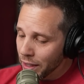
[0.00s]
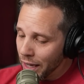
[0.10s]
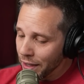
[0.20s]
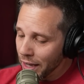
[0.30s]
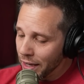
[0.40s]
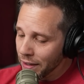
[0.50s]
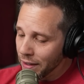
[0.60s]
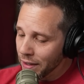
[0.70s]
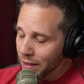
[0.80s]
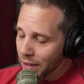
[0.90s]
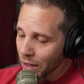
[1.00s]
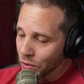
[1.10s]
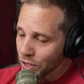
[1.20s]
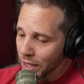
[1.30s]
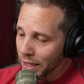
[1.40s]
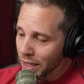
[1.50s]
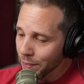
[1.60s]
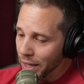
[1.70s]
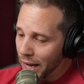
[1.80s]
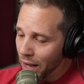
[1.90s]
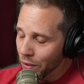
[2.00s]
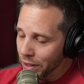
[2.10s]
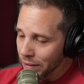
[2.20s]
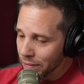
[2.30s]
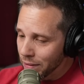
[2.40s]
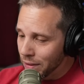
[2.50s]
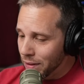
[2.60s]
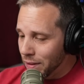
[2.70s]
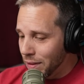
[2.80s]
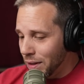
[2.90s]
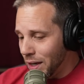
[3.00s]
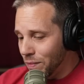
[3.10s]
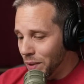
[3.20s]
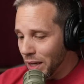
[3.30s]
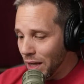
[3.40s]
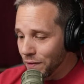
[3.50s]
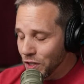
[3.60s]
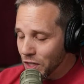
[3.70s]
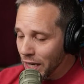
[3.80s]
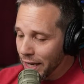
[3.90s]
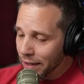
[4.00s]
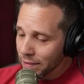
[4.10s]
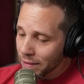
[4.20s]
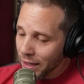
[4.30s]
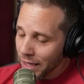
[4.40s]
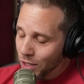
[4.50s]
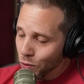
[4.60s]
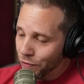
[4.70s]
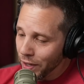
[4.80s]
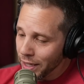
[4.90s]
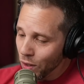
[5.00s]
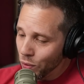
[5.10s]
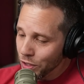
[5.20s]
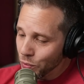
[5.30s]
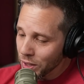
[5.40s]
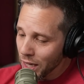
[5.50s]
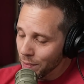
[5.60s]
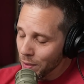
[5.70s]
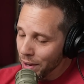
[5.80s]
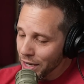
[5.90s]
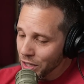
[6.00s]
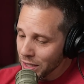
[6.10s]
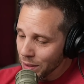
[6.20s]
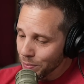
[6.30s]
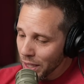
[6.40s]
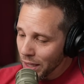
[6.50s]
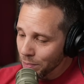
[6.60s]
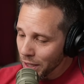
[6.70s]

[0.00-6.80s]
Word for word: And then, you know, Sting coming out, and everybody loves Sting. I guess we'll find out what his retirement match ends up being.